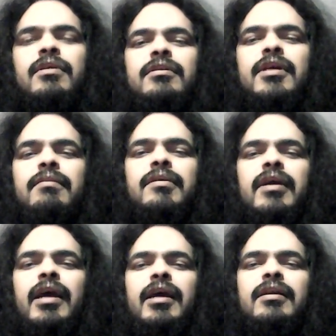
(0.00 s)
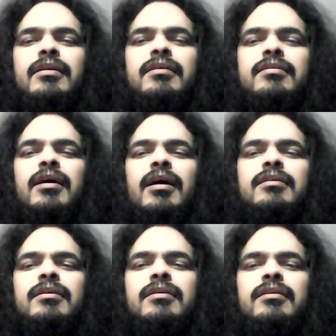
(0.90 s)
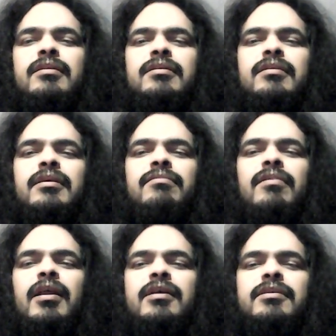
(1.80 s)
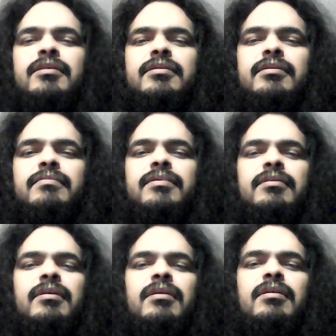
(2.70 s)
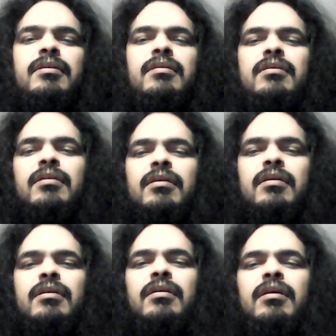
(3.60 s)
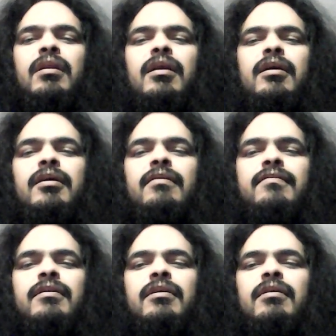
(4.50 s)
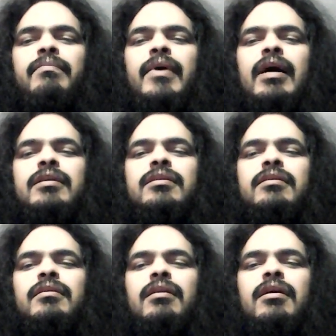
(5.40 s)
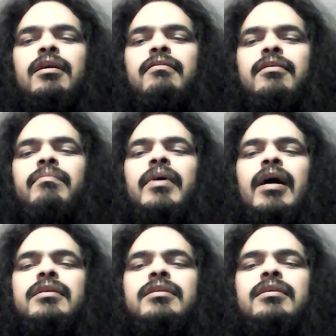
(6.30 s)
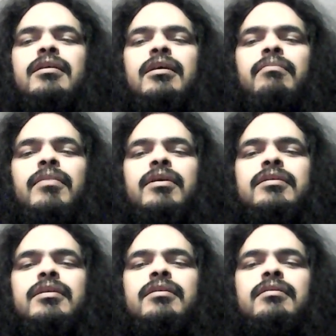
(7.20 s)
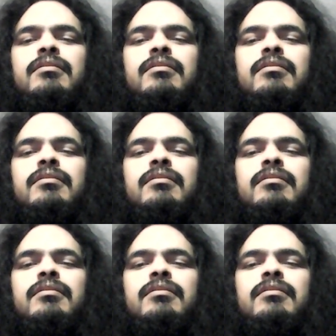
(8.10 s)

Chapter 8 is God's goodness in relationships, love, compassion and mercy,